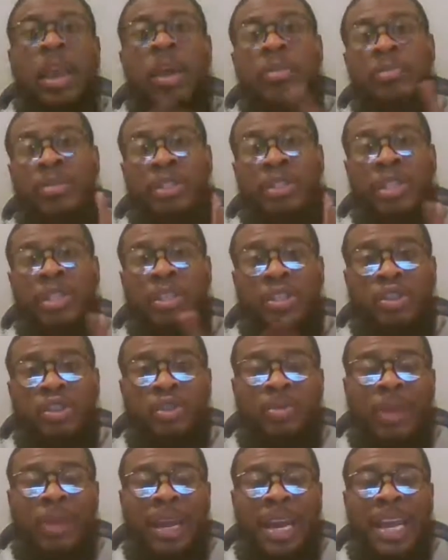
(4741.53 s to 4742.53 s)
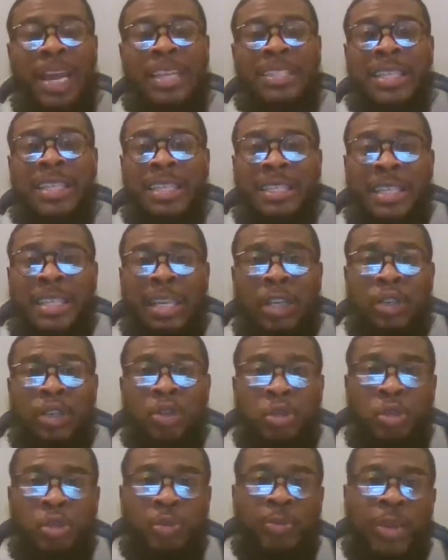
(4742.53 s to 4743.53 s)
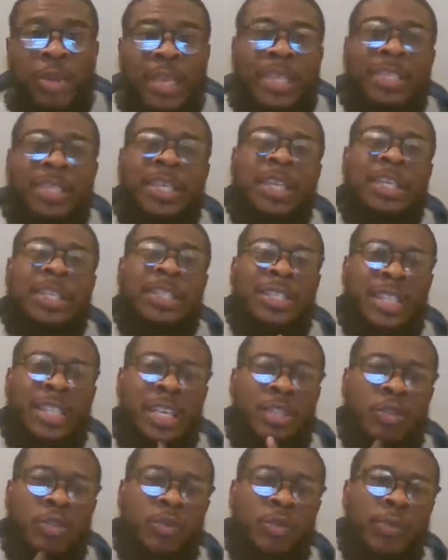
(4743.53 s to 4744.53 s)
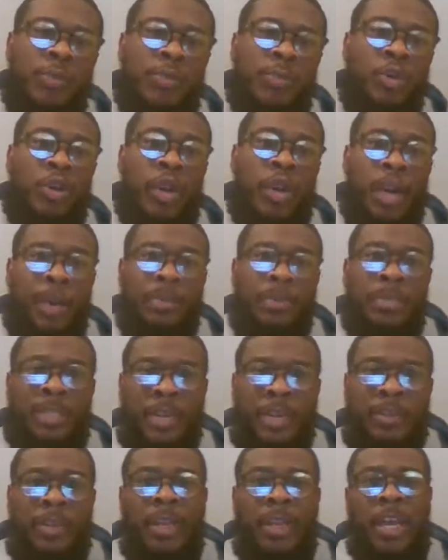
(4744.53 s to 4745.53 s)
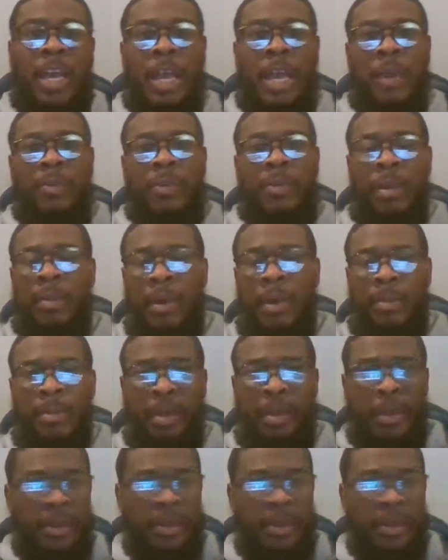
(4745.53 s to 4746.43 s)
presented to you by the Ask Isaiah YouTube page. Stay tuned for more commentary and play-by-play.